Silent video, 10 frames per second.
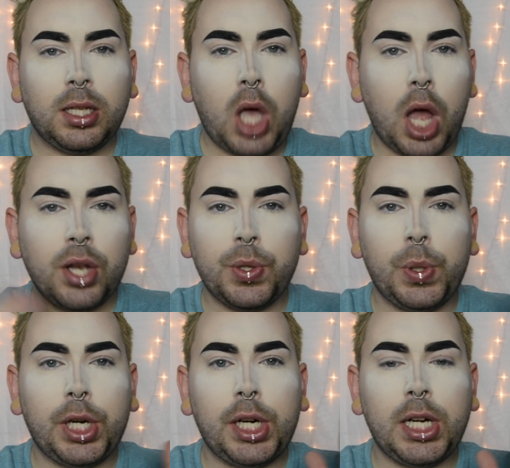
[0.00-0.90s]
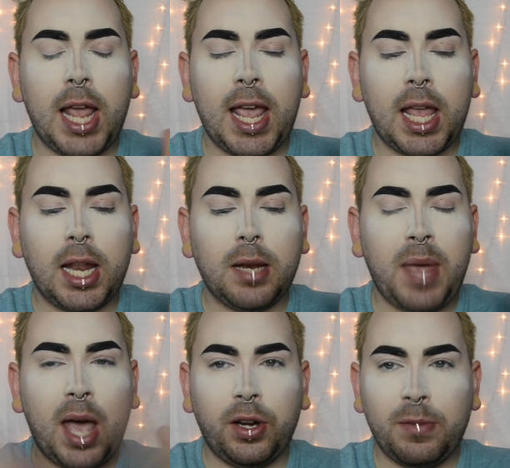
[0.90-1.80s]
contoured and
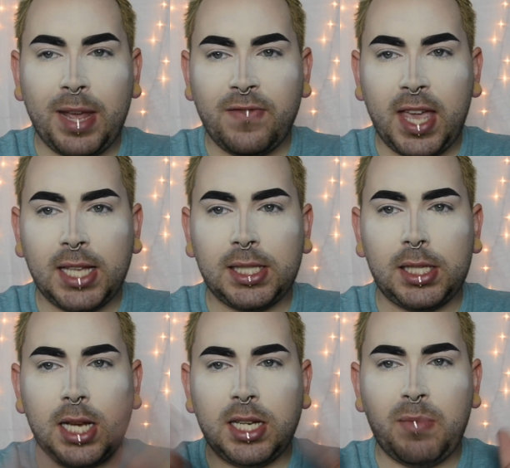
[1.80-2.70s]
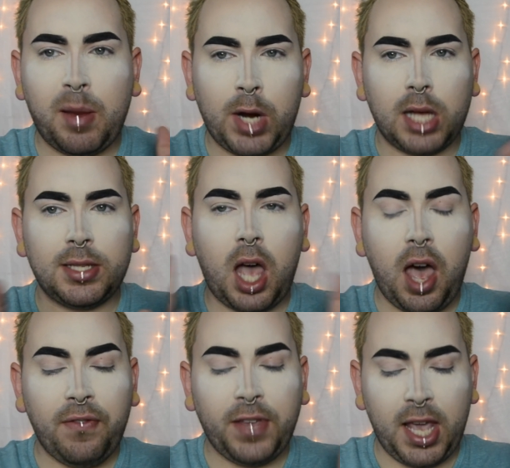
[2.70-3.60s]
powdered my face and did my brows
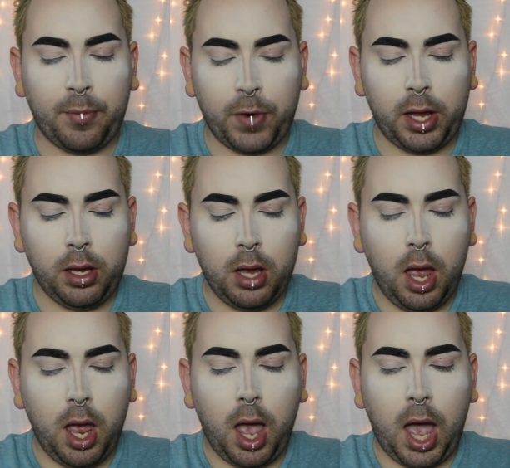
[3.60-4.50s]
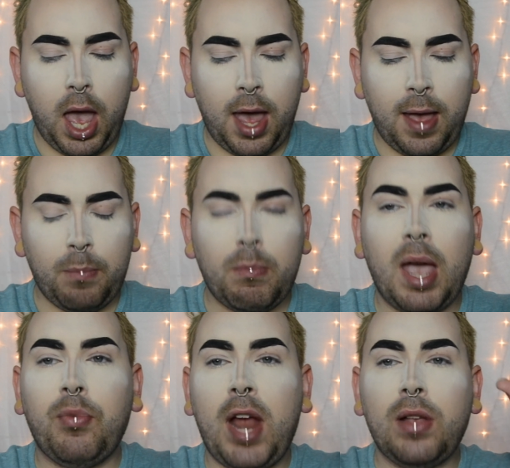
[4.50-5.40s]
off camera.
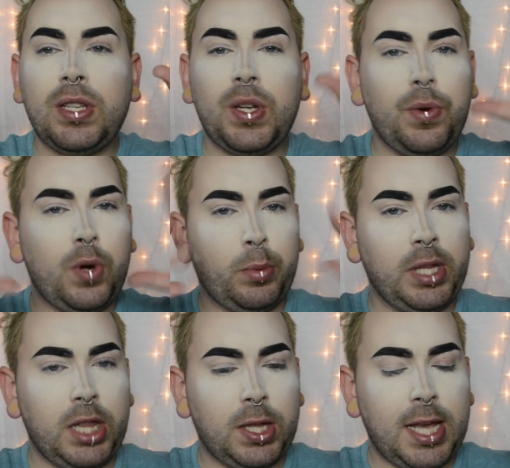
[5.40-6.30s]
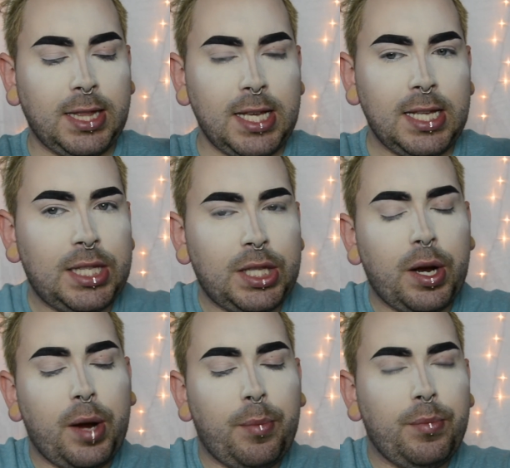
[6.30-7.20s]
My brows don't normally look like this.
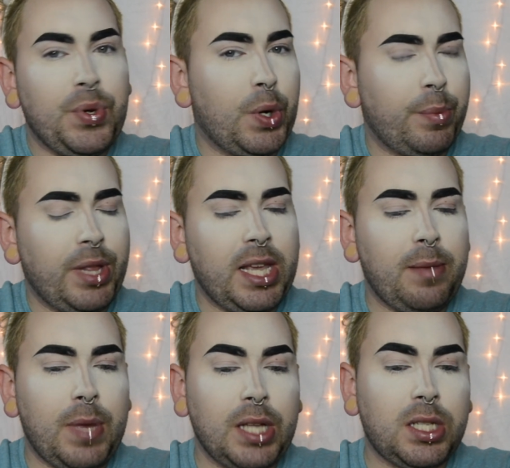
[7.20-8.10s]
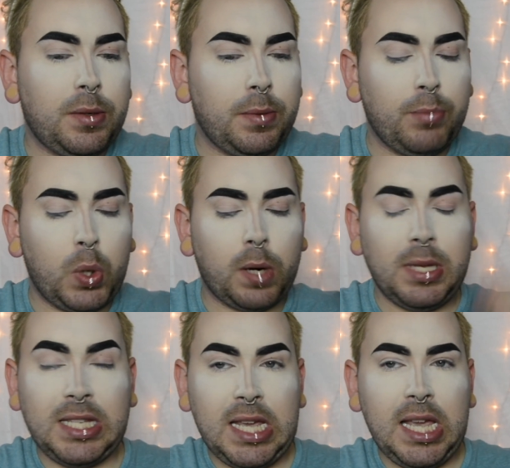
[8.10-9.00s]
They're normally much more
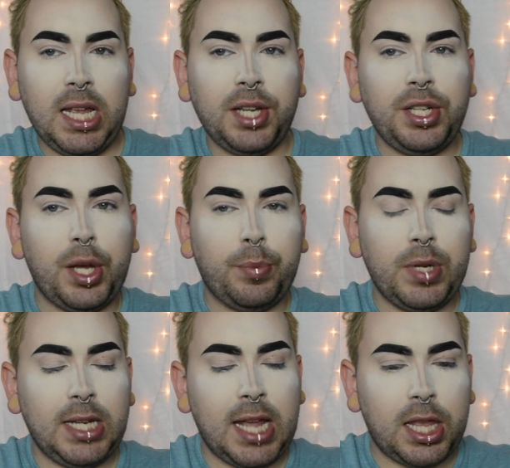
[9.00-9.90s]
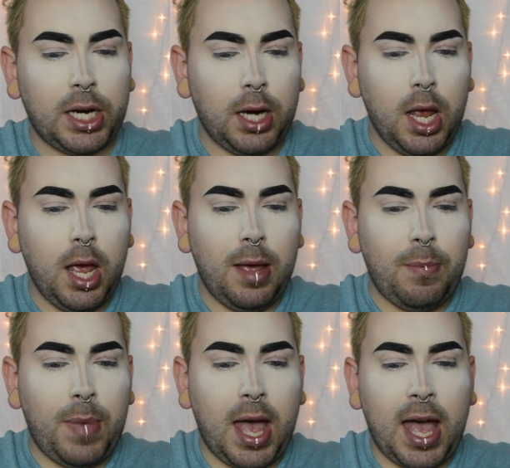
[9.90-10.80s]
petite and, you know, put together.
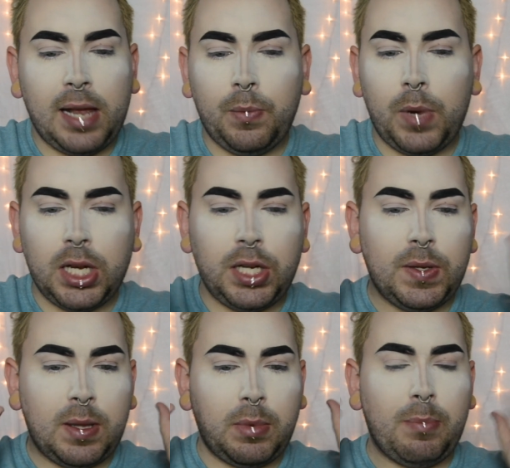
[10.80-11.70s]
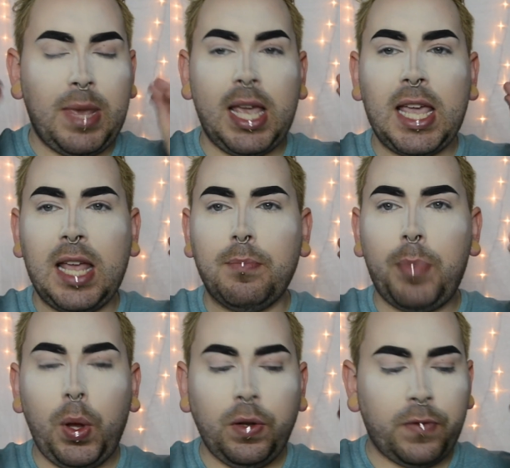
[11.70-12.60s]
But I wanted to do something big and
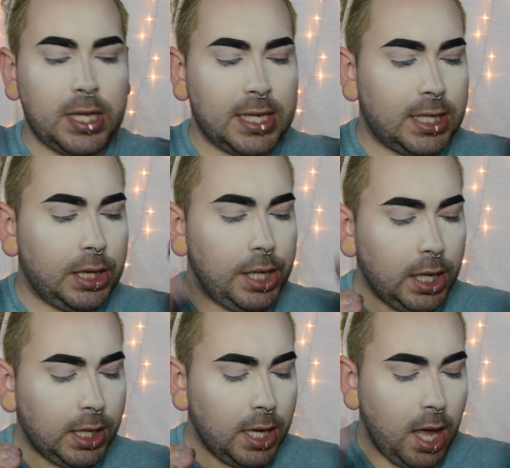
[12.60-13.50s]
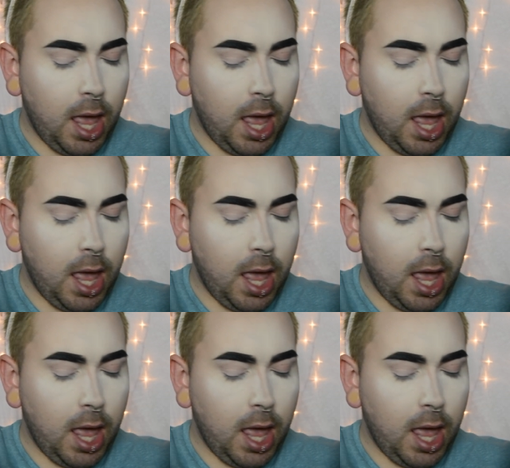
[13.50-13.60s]
bold for this look.